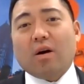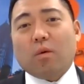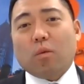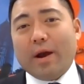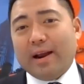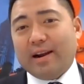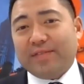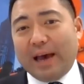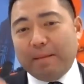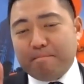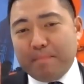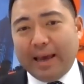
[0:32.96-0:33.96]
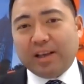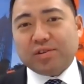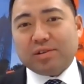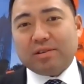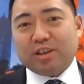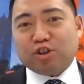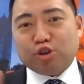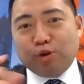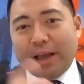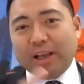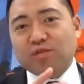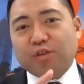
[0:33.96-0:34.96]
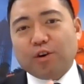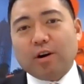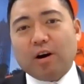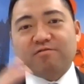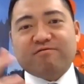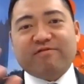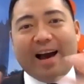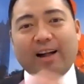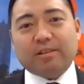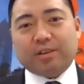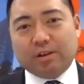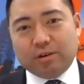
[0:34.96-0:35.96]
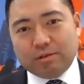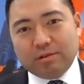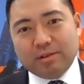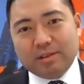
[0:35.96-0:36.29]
where that makes the transfer of value